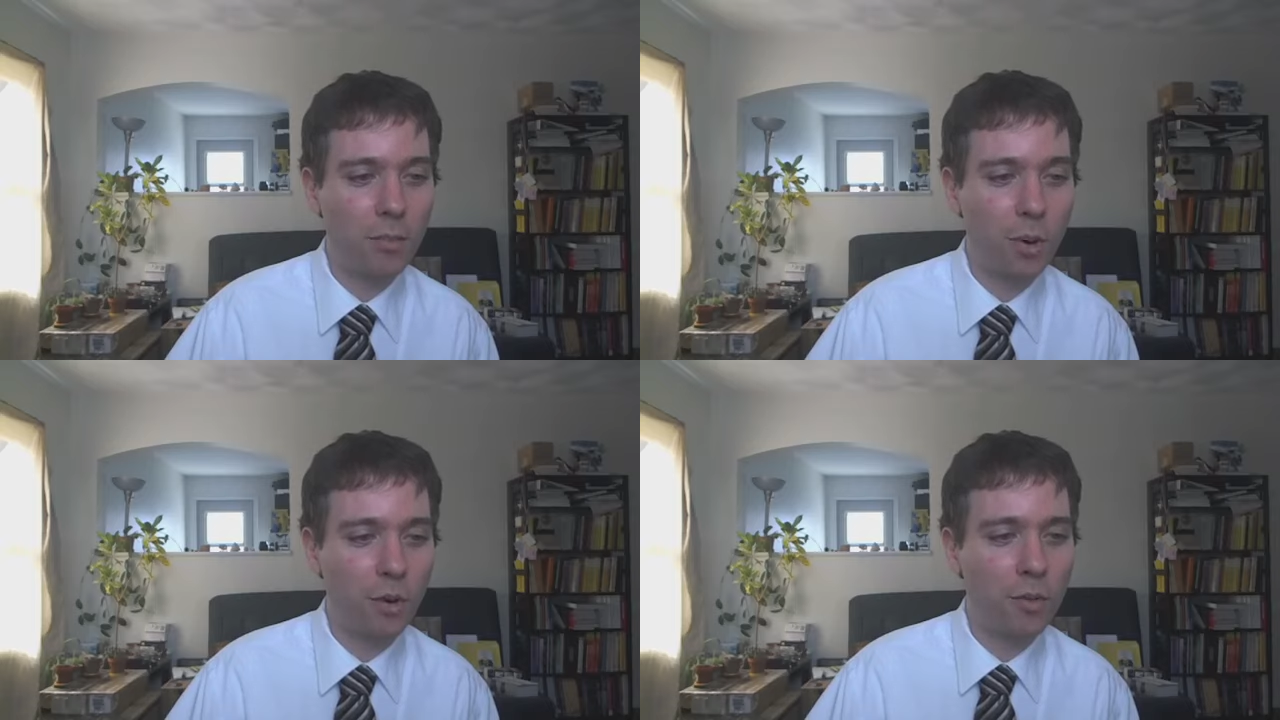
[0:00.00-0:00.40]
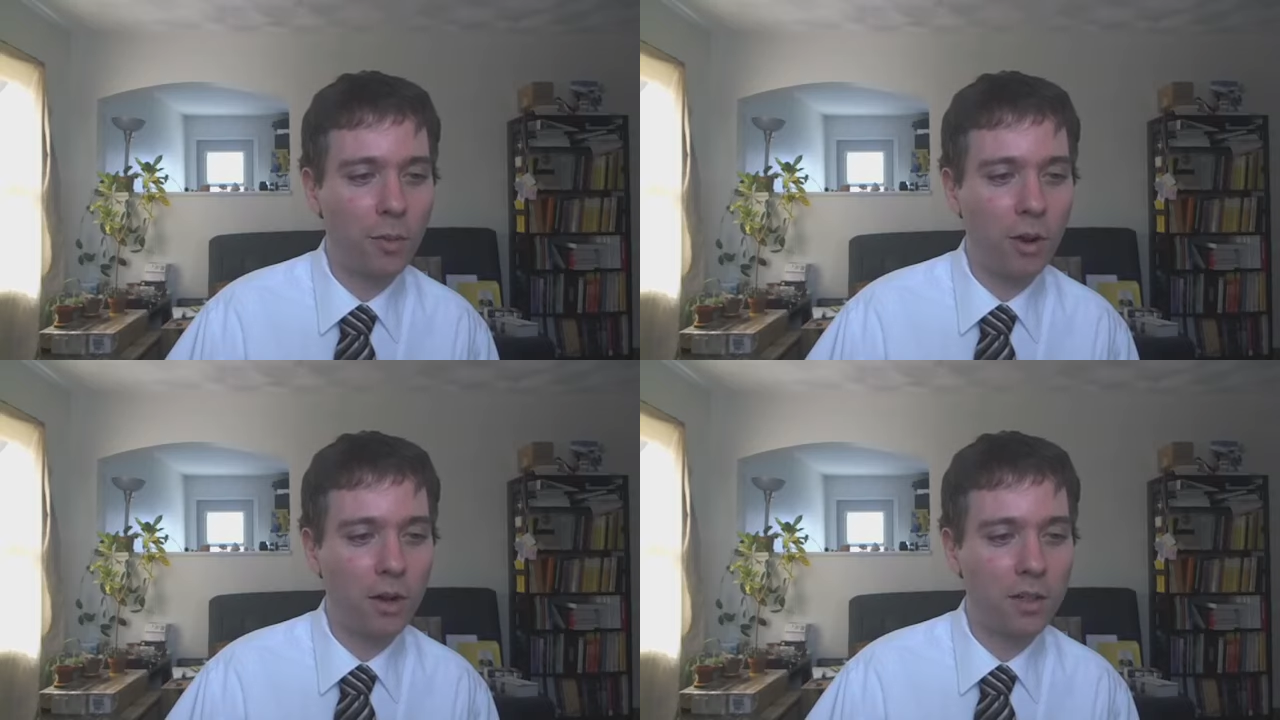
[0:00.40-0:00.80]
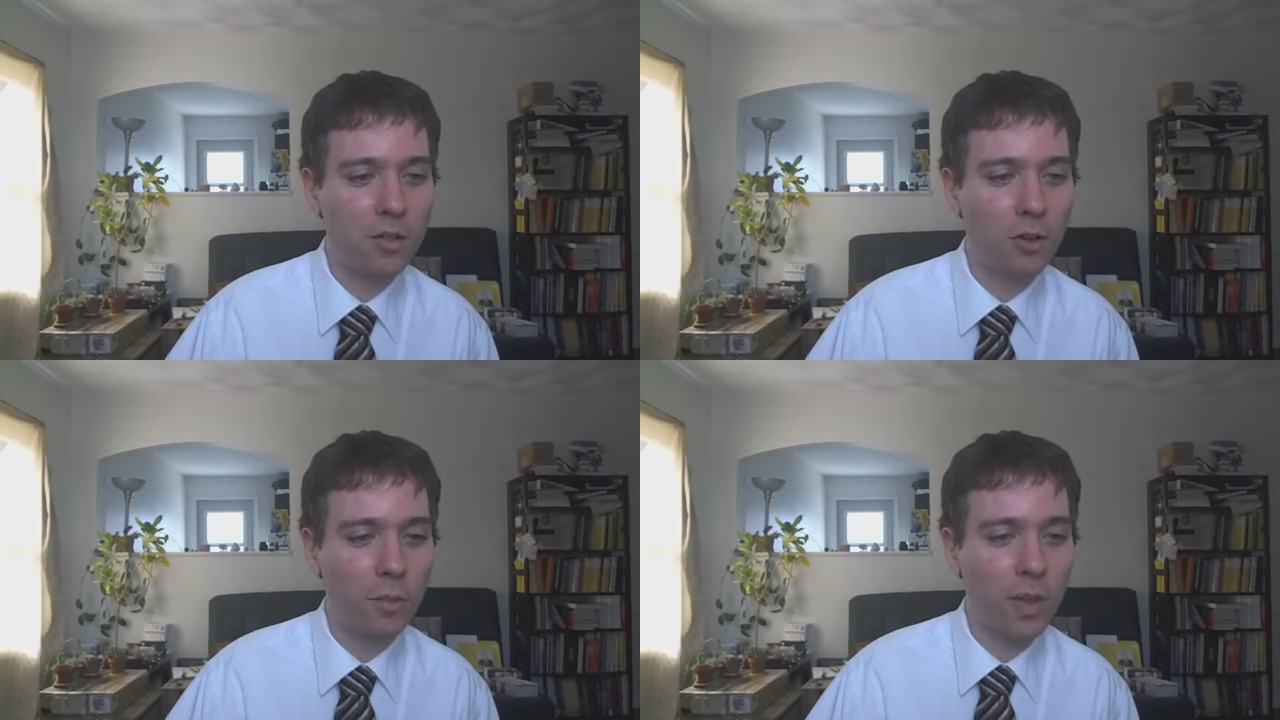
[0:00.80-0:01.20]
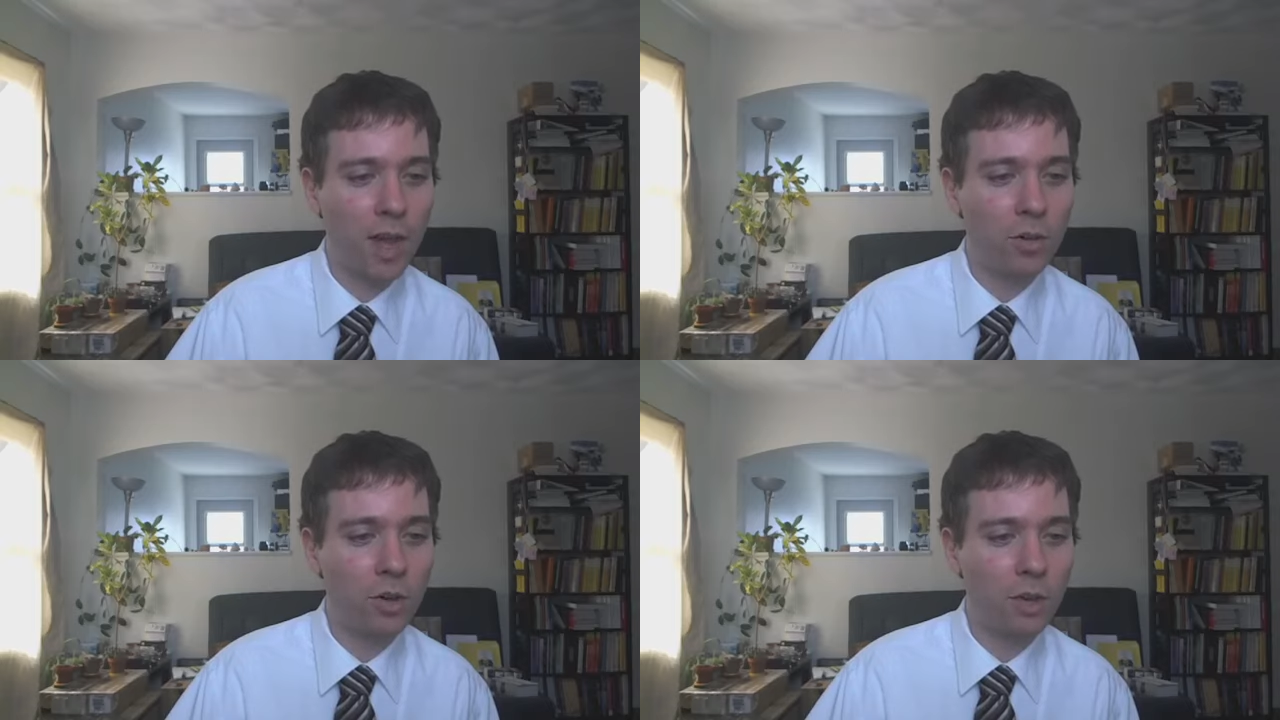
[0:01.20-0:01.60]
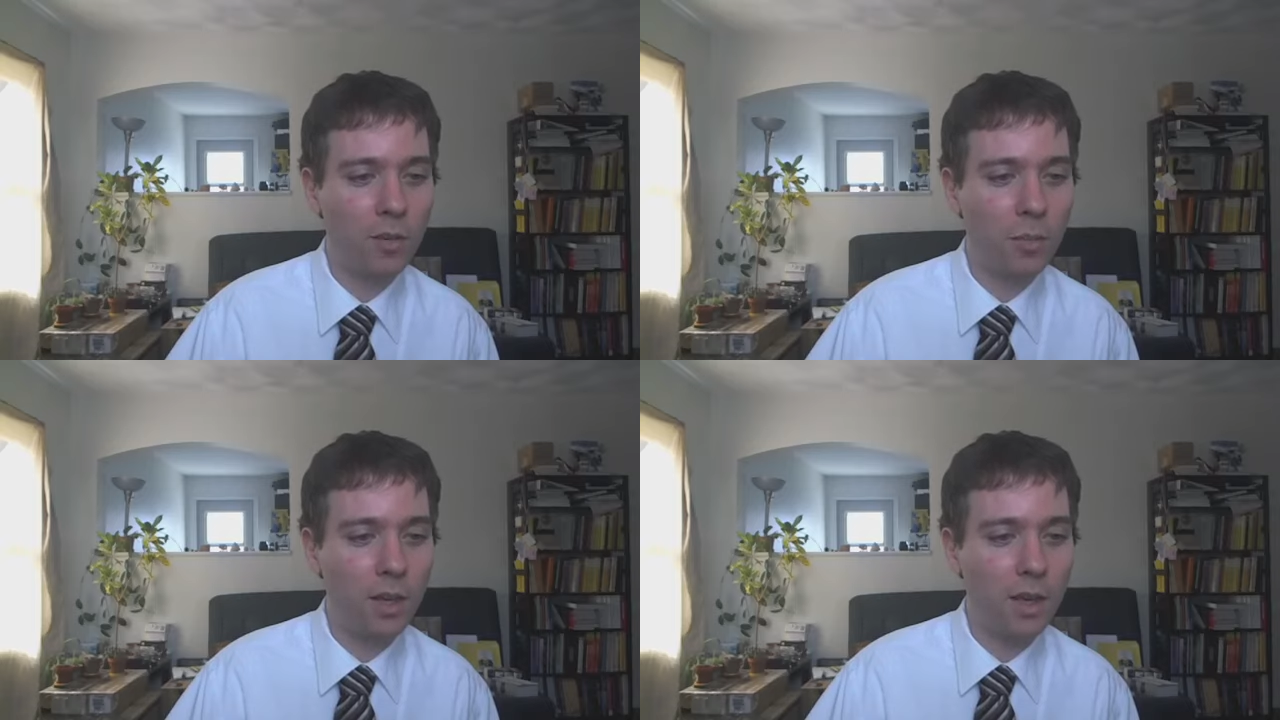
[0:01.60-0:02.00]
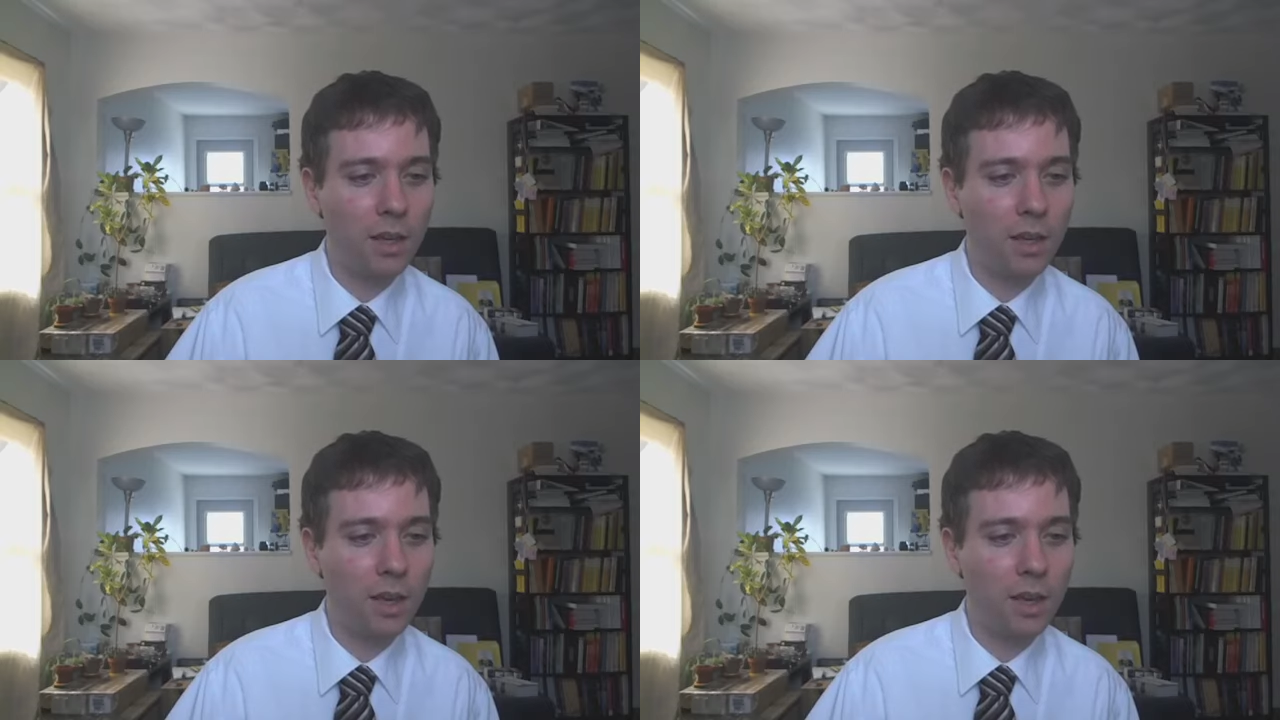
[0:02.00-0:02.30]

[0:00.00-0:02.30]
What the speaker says: Both parties told me I would only be